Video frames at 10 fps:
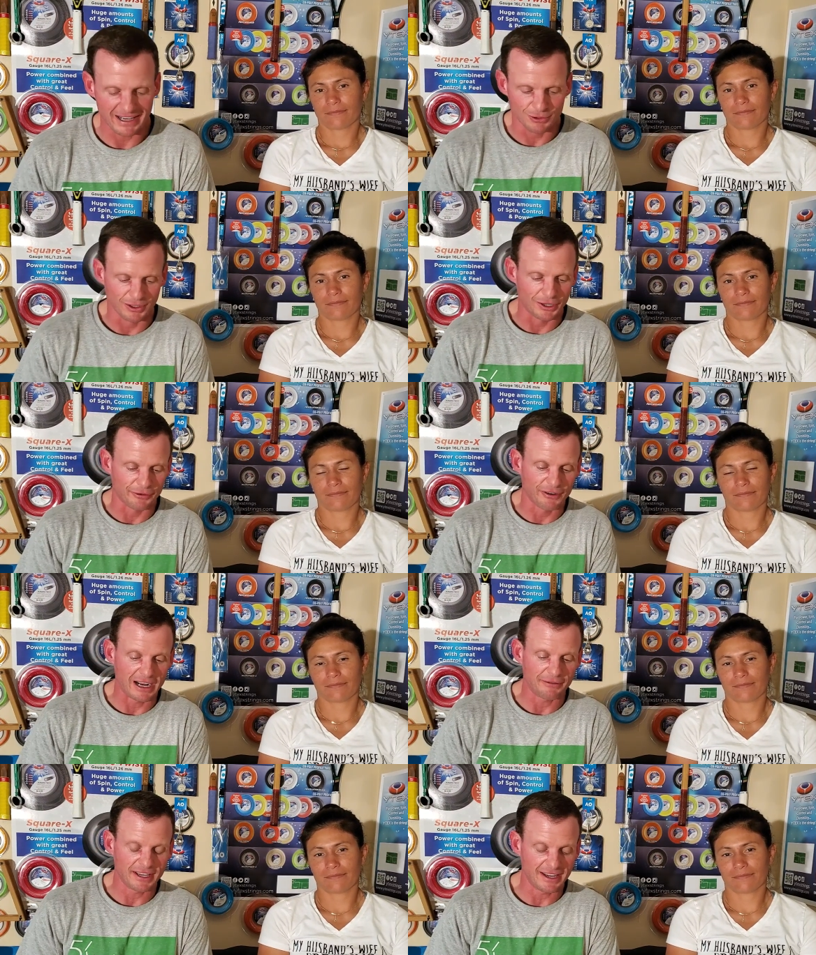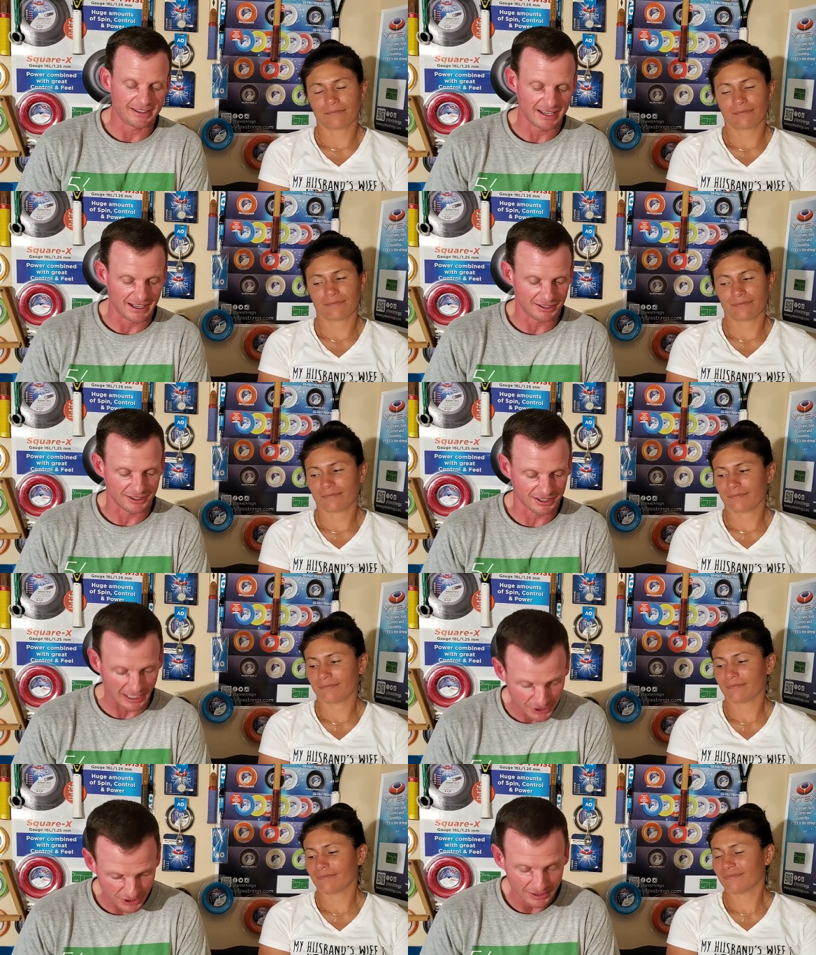Speaker 1: back to another 5K tennis
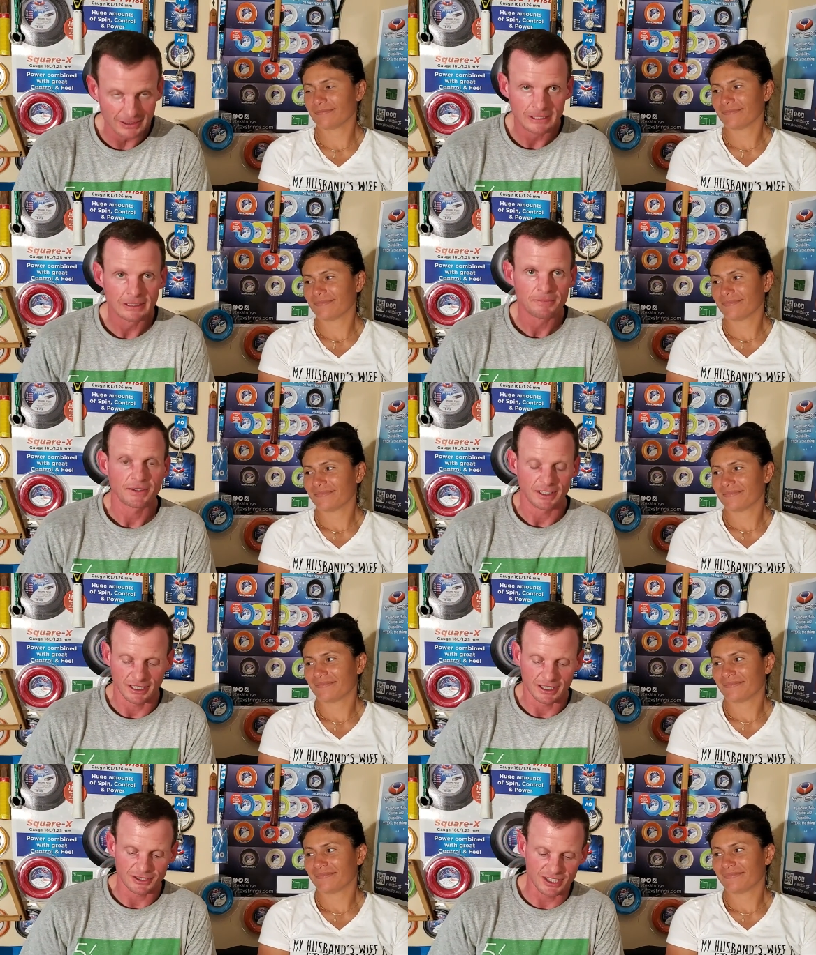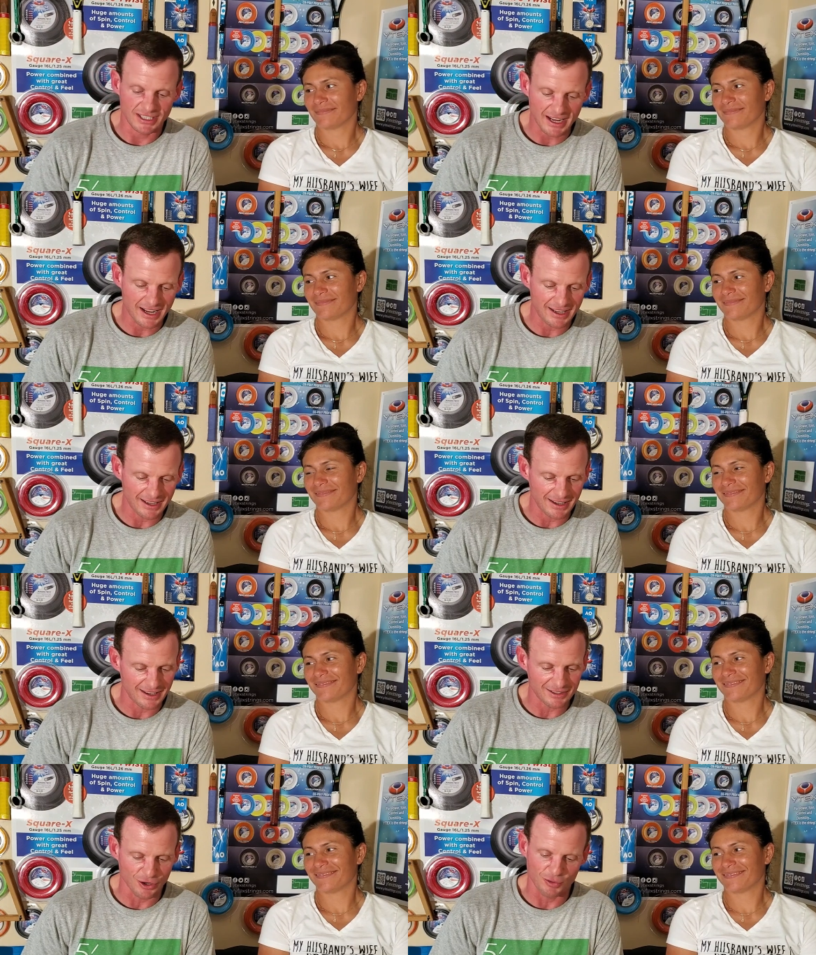discussion. Uh, today
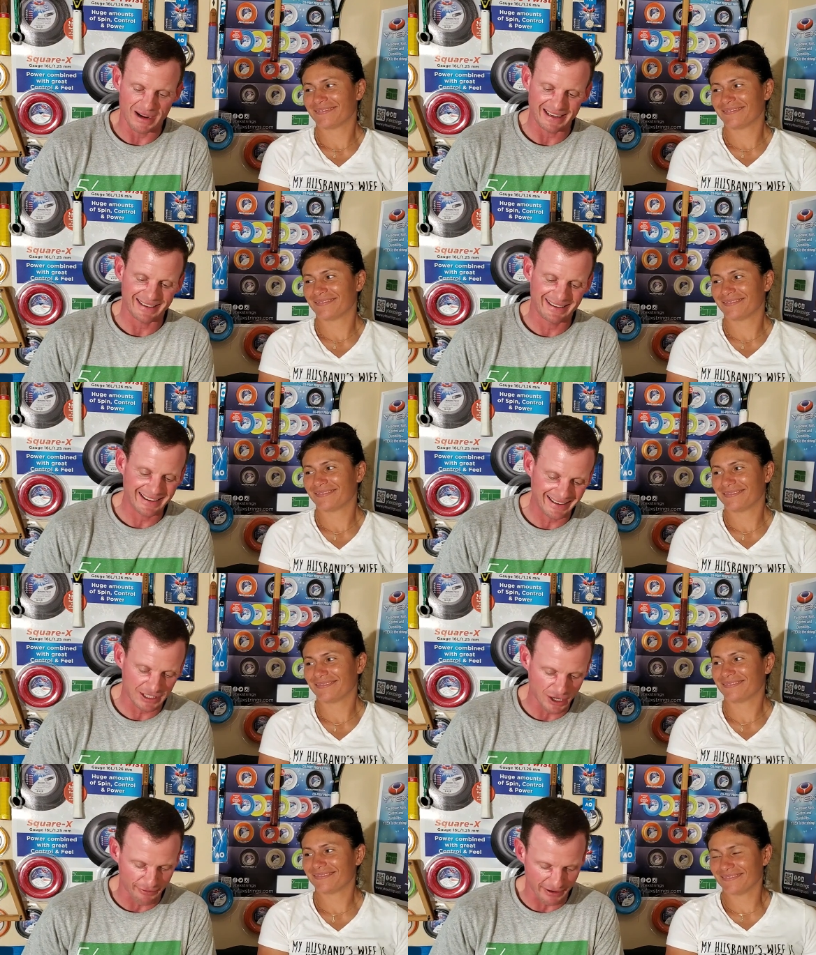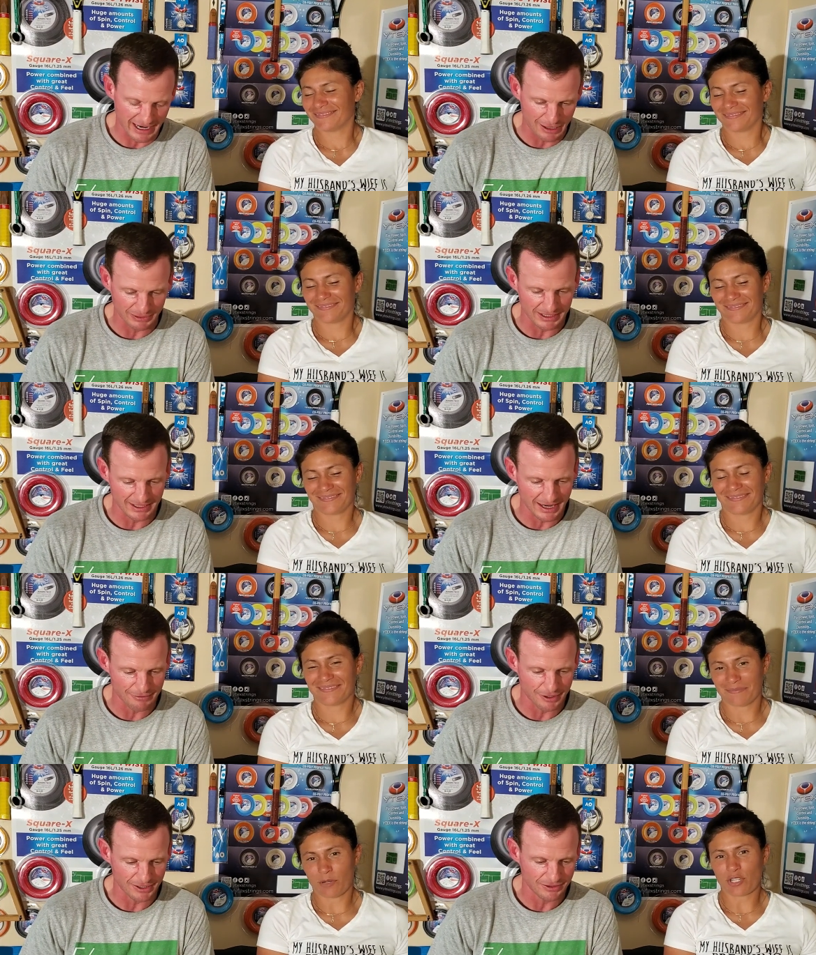is, oh my gosh, I forgot what the
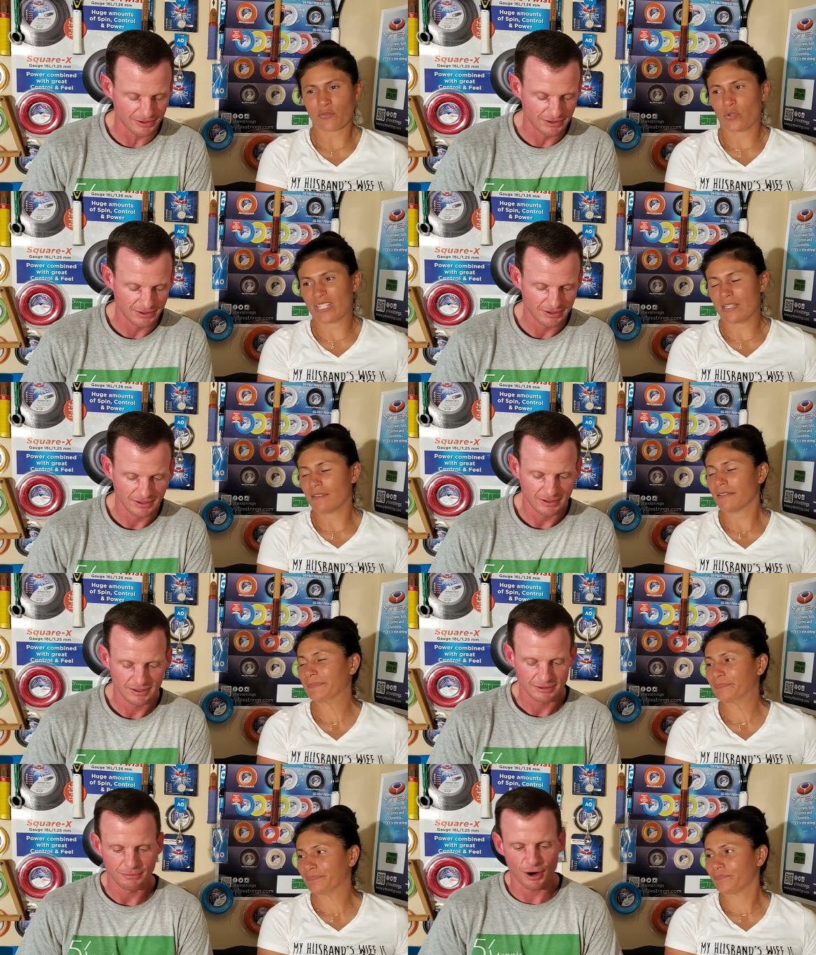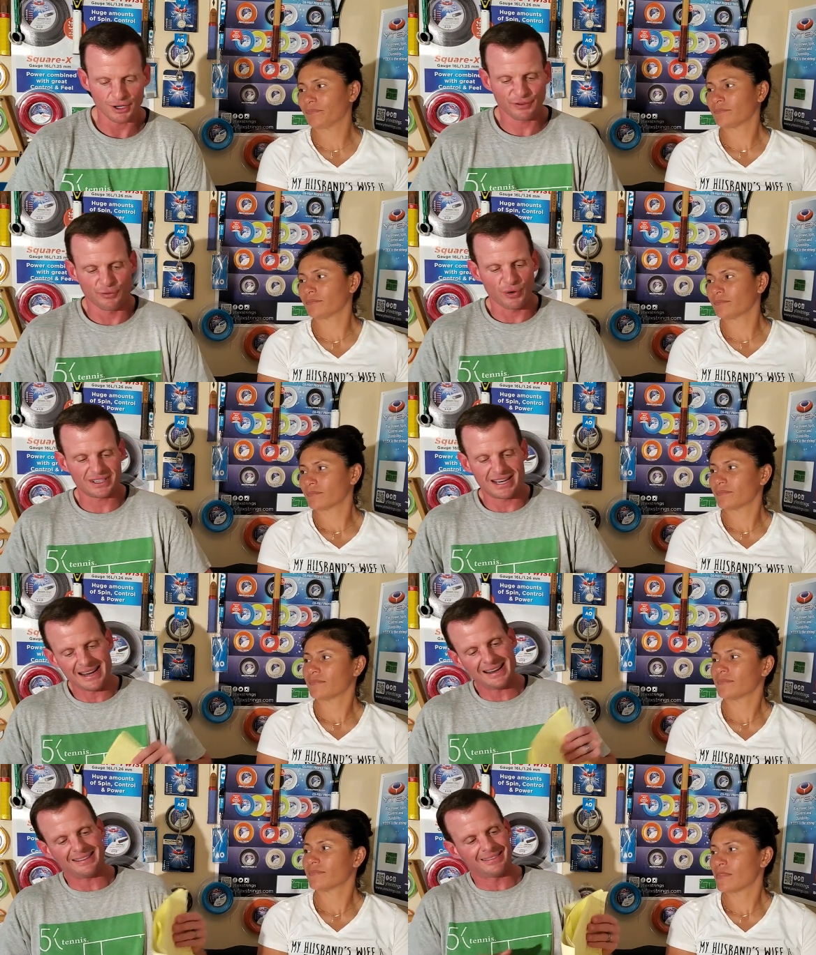date was.
Speaker 2: March 14th?
Speaker 1: March
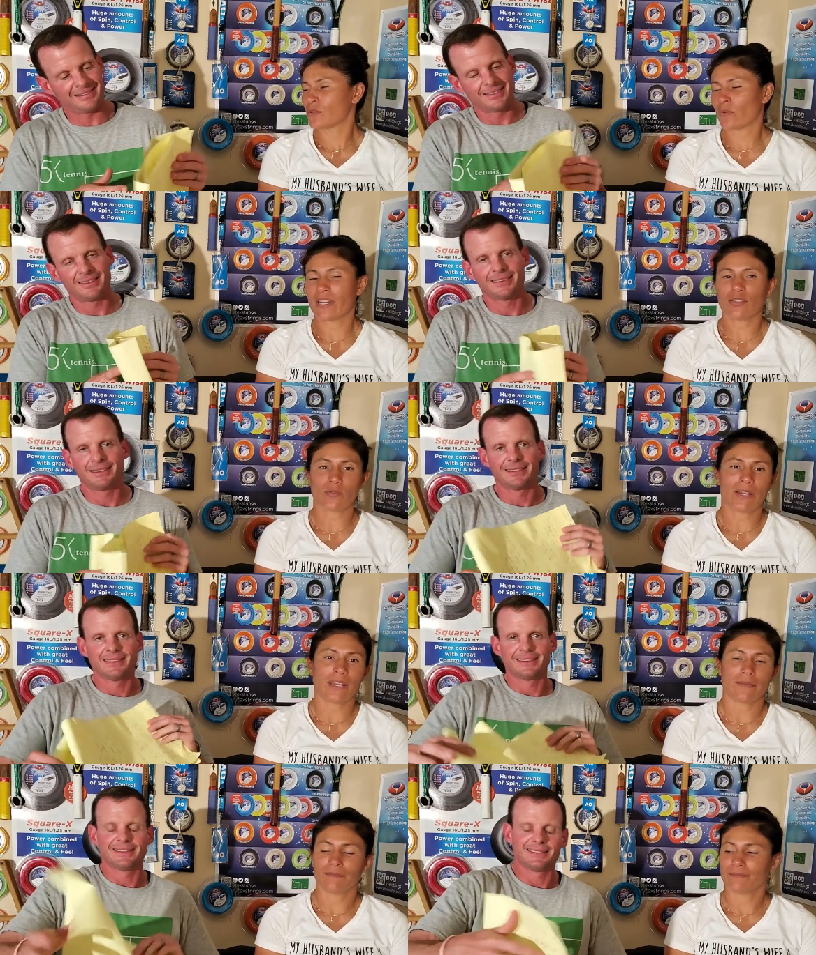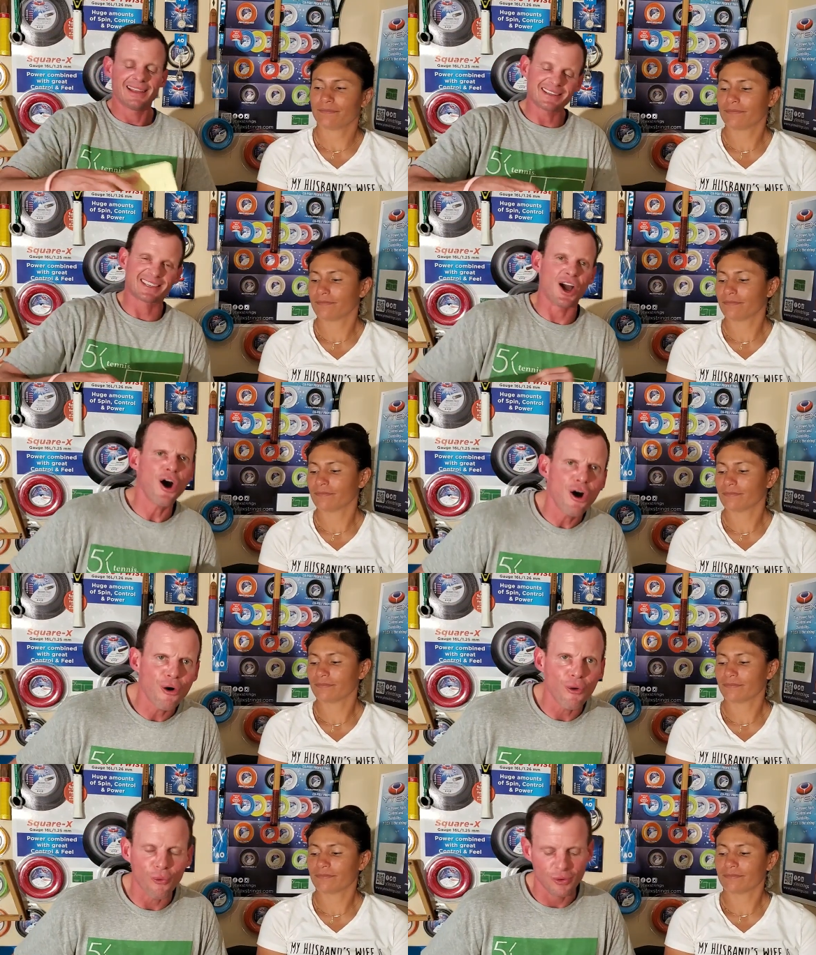14th.
Speaker 2: 2020.
Speaker 1: Let's
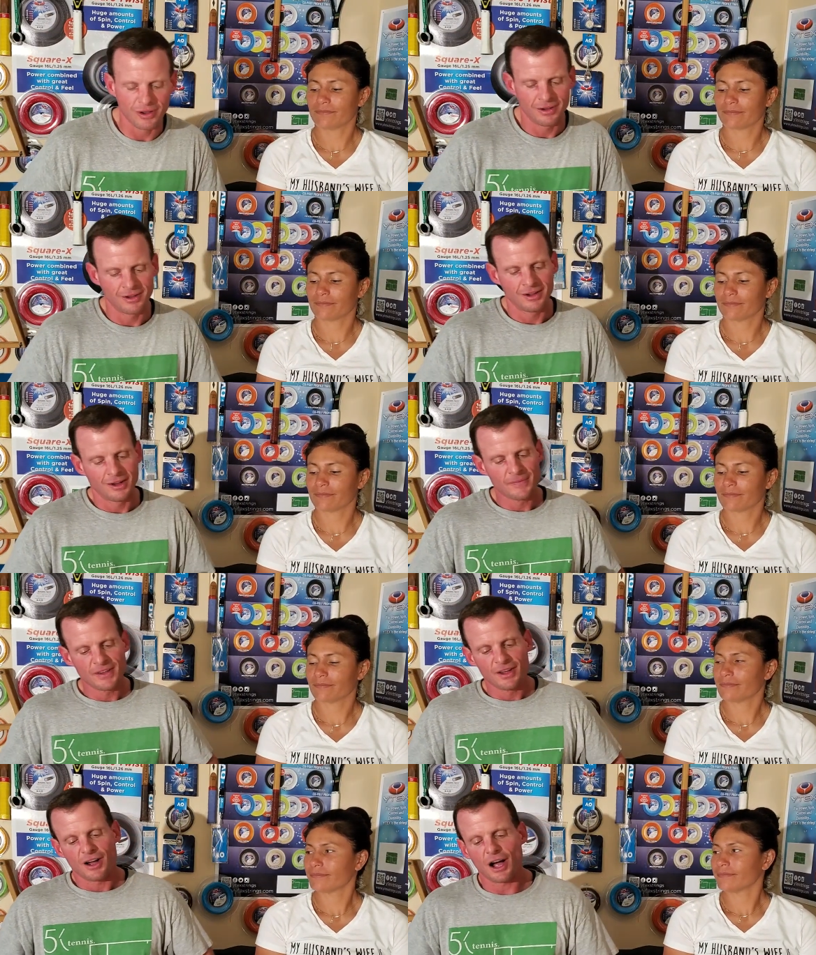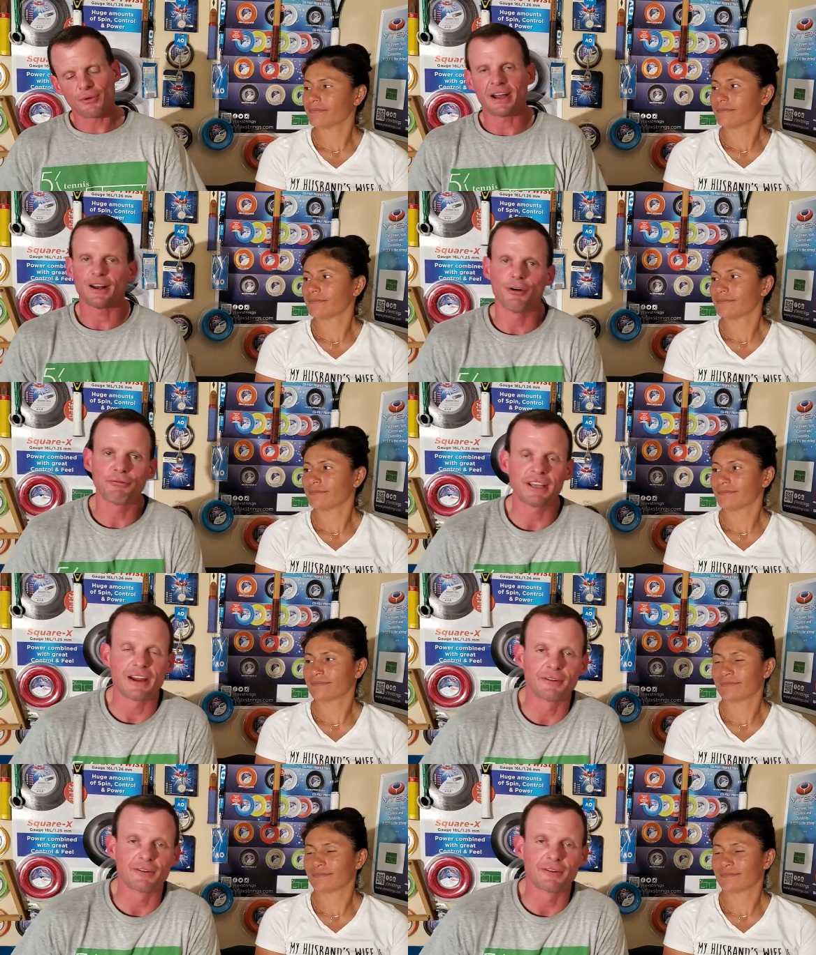go! All right, hopefully